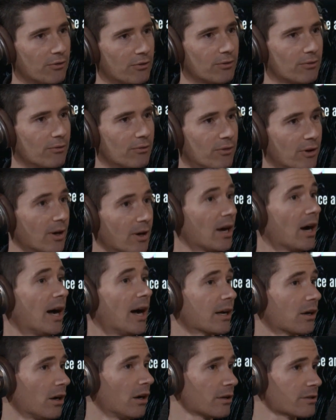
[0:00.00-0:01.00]
very high
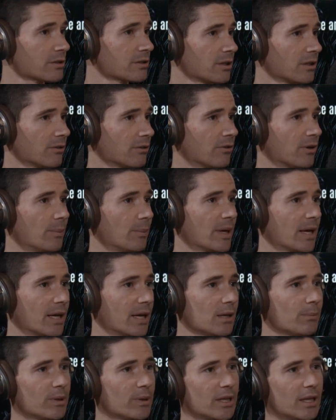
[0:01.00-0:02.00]
cost at the very
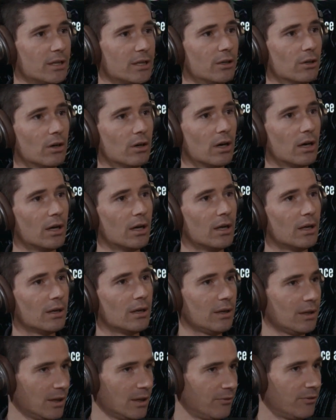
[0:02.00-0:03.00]
beginning, but then
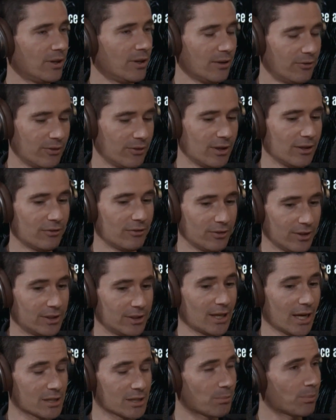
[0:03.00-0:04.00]
if it
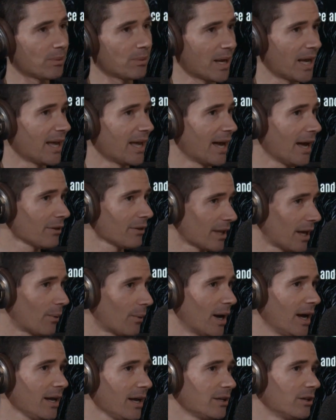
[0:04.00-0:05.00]
does play out that
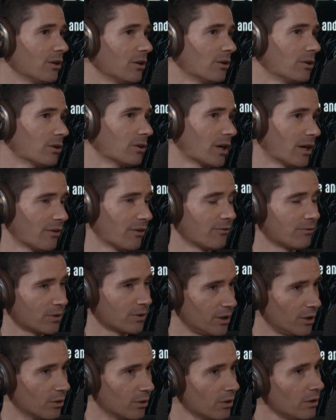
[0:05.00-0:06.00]
way and you're kind of
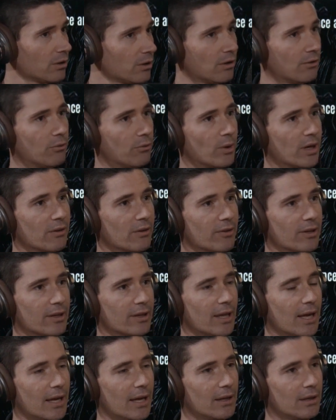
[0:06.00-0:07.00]
cured of whatever
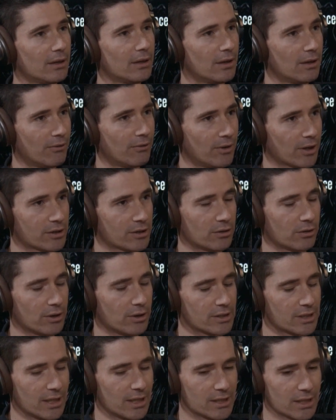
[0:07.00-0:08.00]
that affliction or
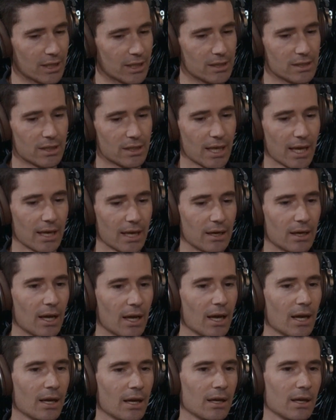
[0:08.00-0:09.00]
disease is, then
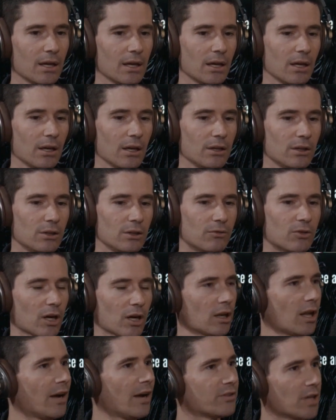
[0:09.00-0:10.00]
you've got a
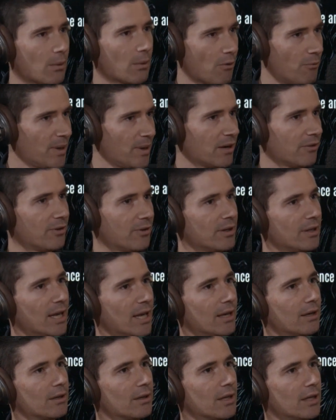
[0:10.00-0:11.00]
lifetime of benefit
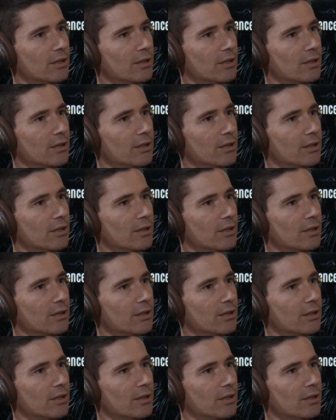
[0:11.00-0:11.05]
then that